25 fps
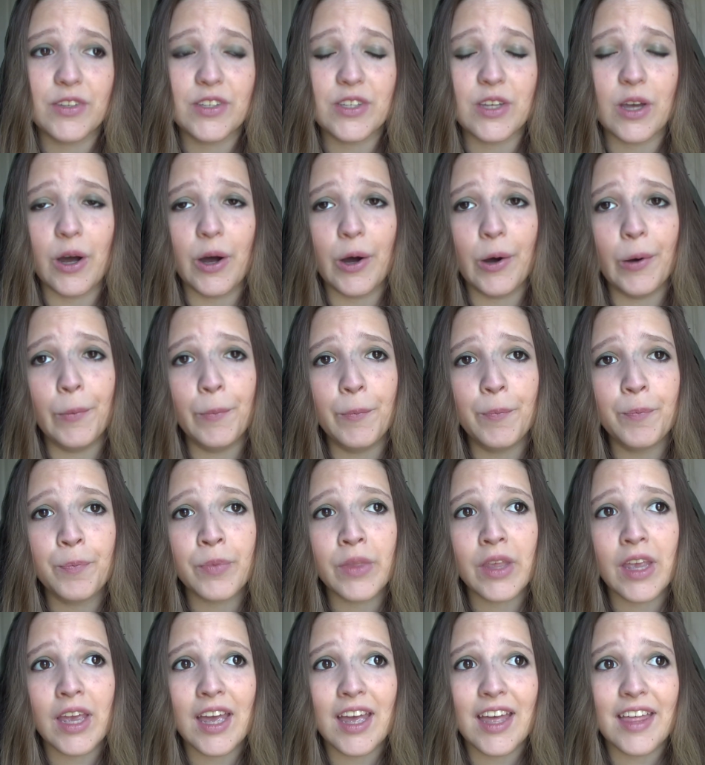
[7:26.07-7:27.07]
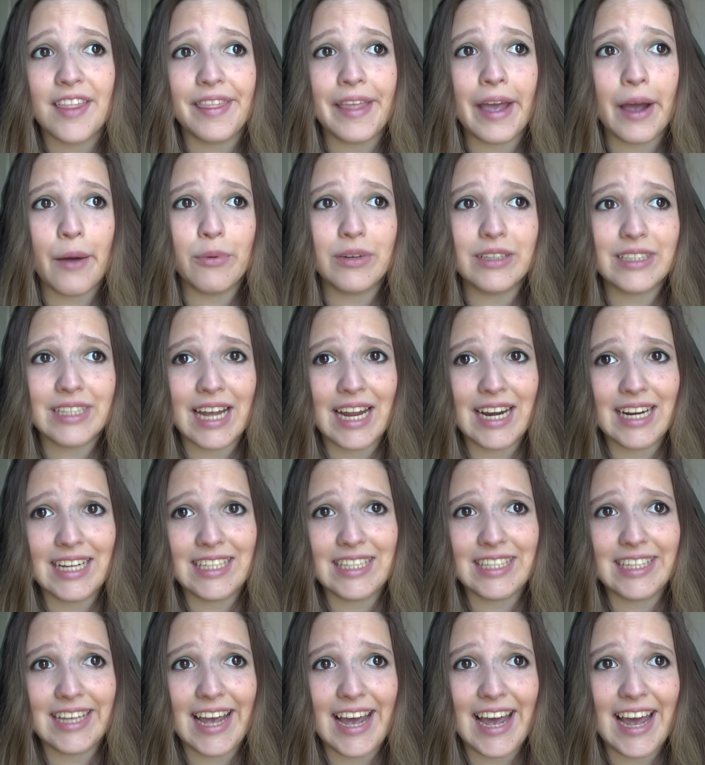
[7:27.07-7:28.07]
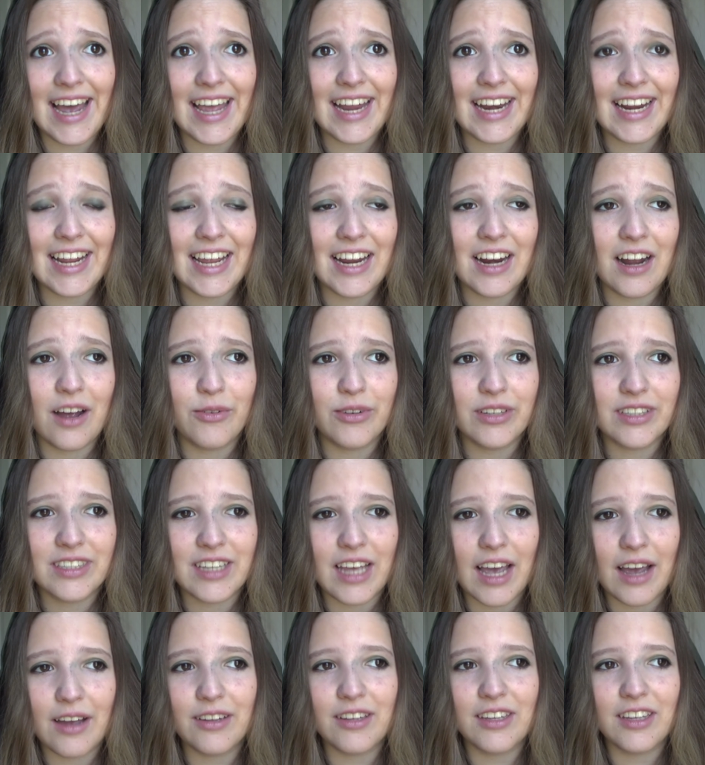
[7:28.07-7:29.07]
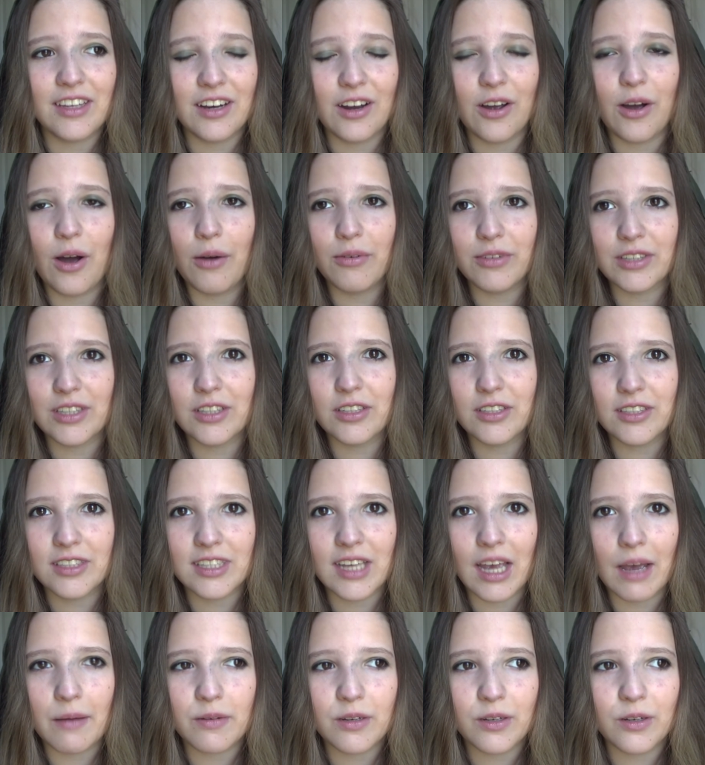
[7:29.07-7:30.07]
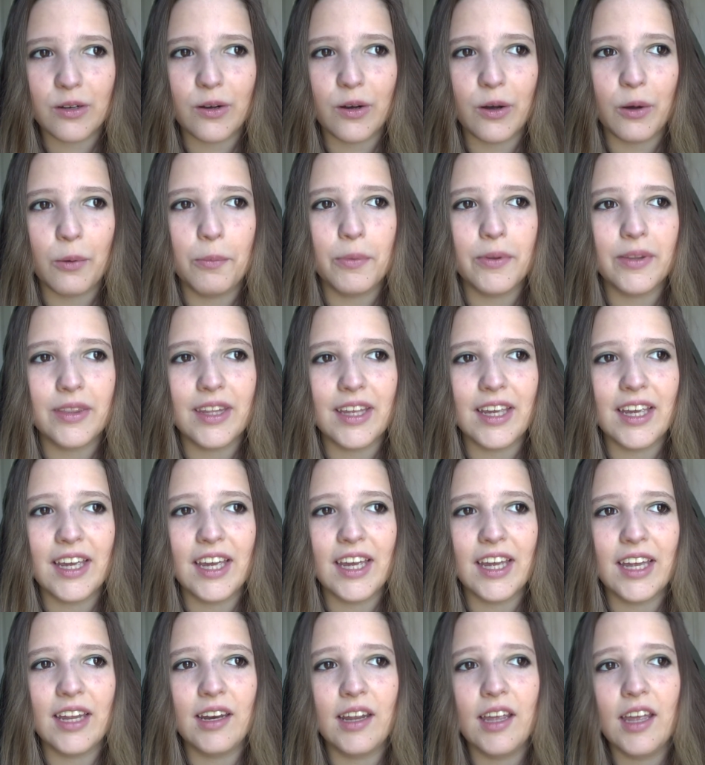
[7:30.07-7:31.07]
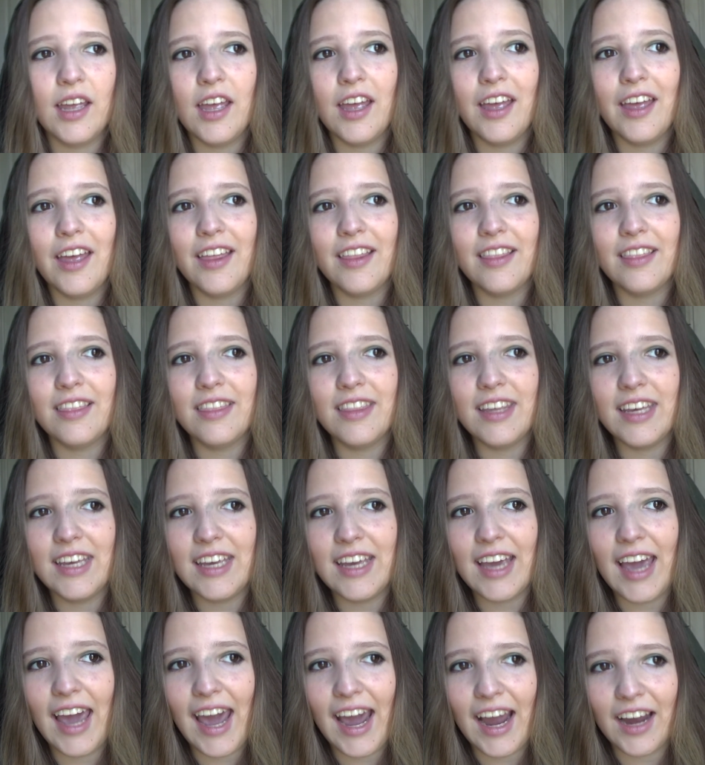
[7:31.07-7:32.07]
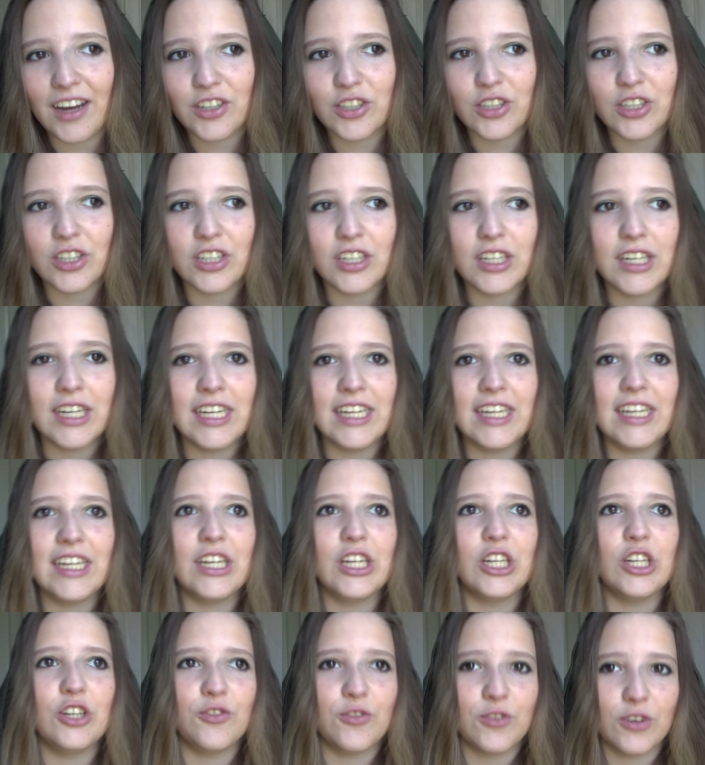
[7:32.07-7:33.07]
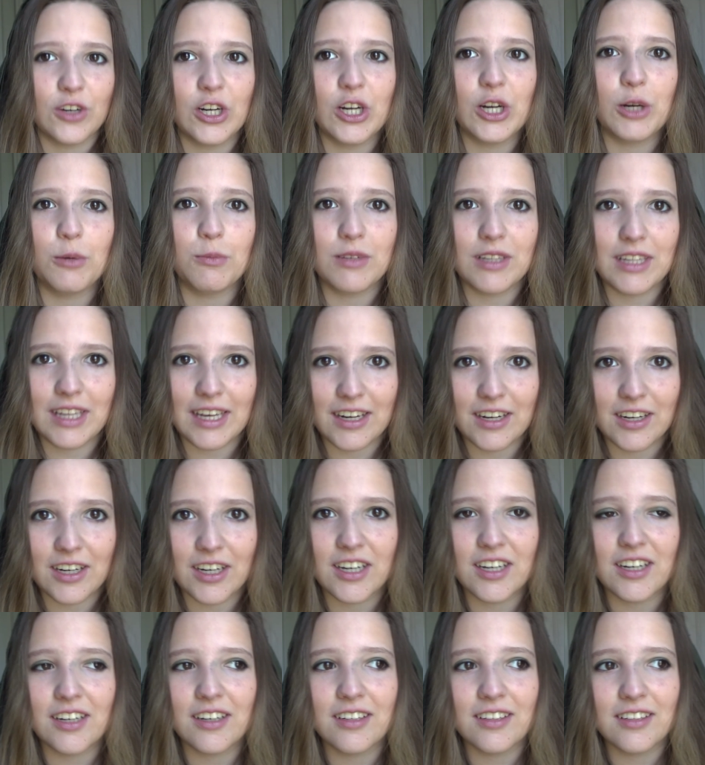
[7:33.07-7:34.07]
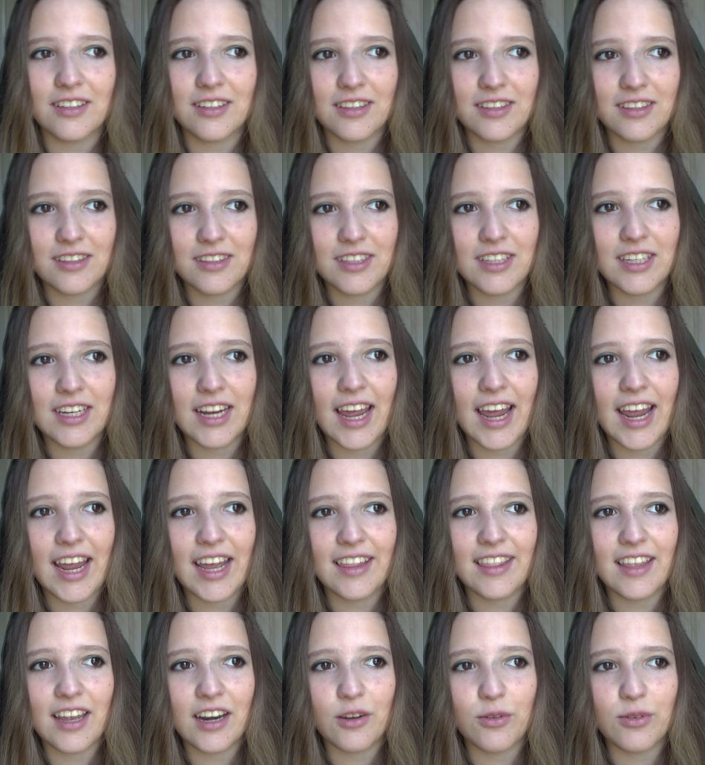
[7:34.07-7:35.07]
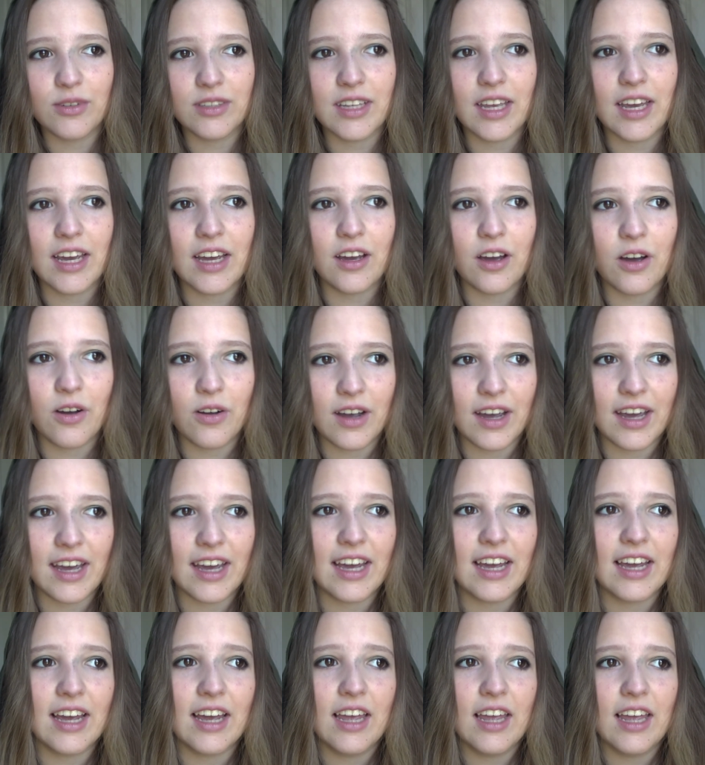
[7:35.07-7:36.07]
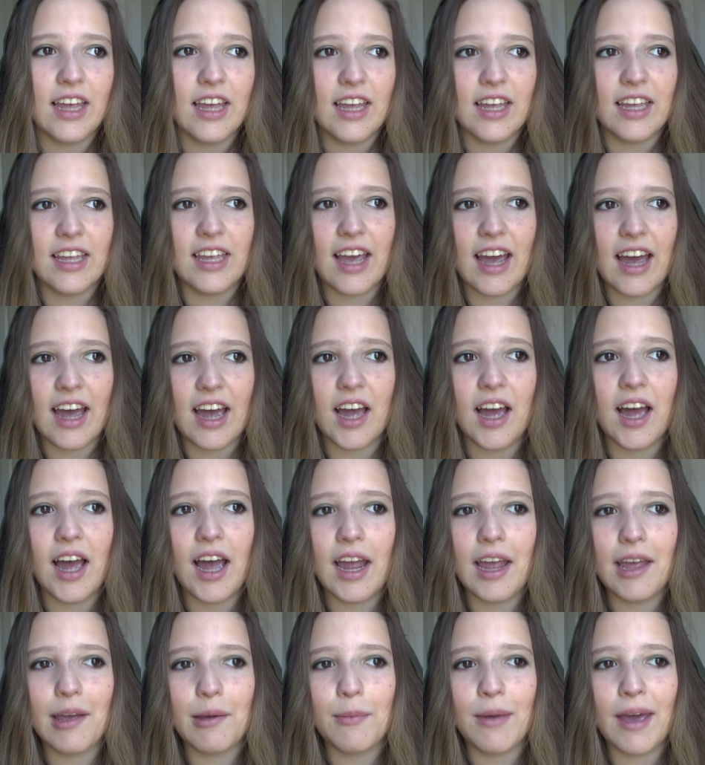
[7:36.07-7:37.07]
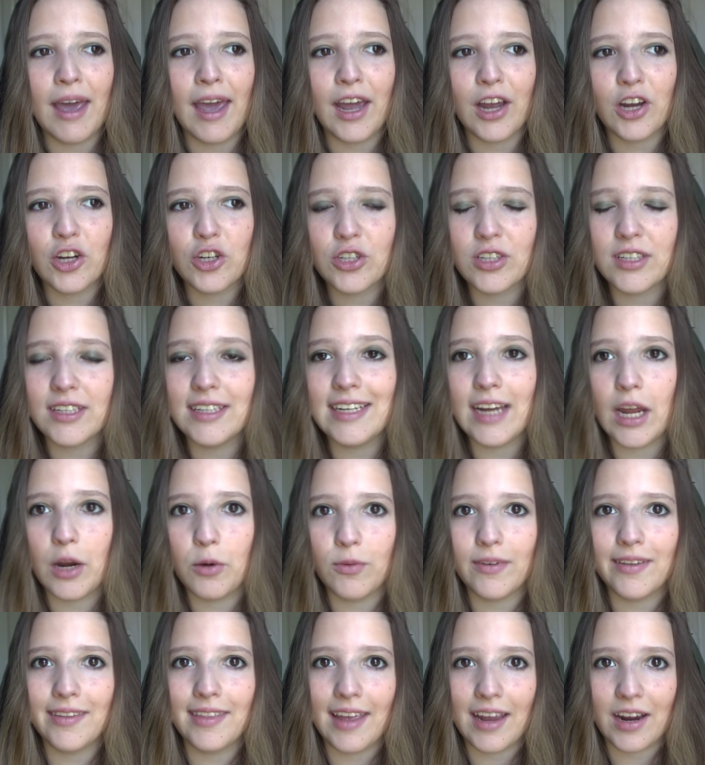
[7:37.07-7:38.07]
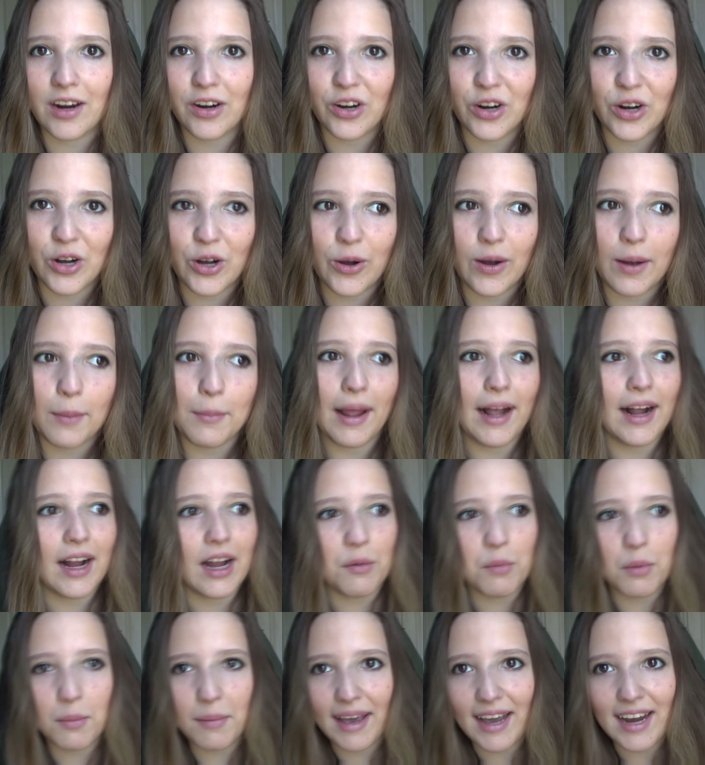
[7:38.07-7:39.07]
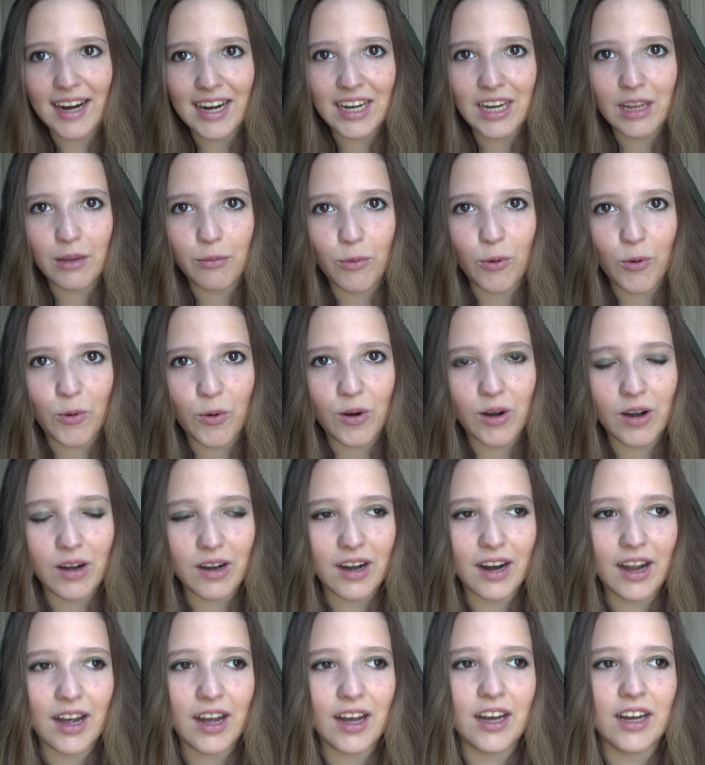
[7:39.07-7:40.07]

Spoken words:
So that was kind of sad, and I was a little skeptical, but then the actor, he confirmed later today that he was like, okay, yeah, I am actually done with Arrow. I'm not coming back anymore.